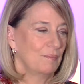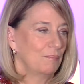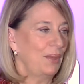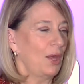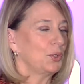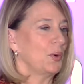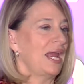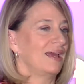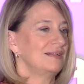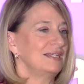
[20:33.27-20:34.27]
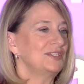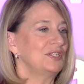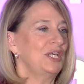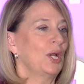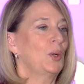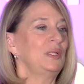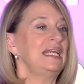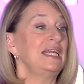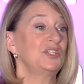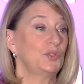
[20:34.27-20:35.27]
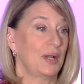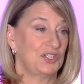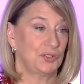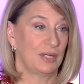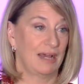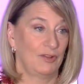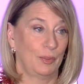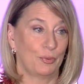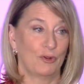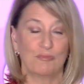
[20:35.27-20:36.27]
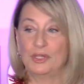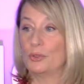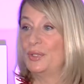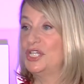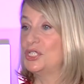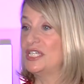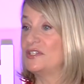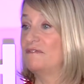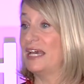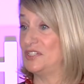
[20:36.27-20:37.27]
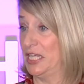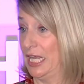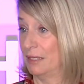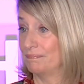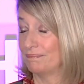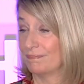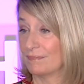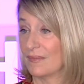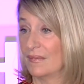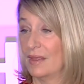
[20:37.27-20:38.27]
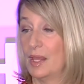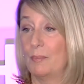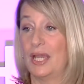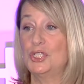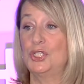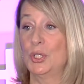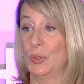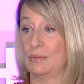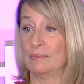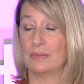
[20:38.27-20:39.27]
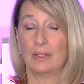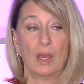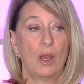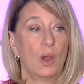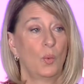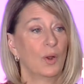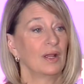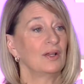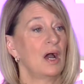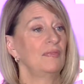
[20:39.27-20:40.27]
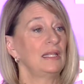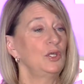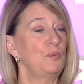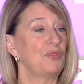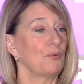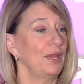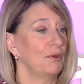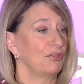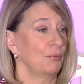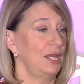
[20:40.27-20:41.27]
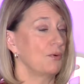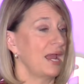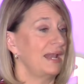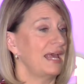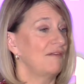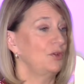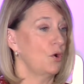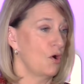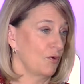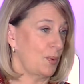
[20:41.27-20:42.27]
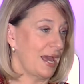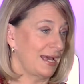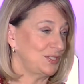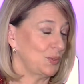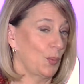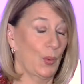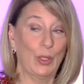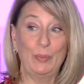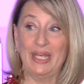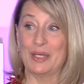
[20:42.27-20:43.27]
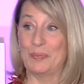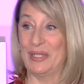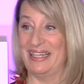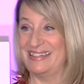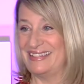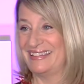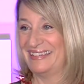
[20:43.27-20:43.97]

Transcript: Belle Grande isn't the only east-west travel improvement the region is investing in. By June, work on the Loop 303 Grand Avenue overpass will be complete.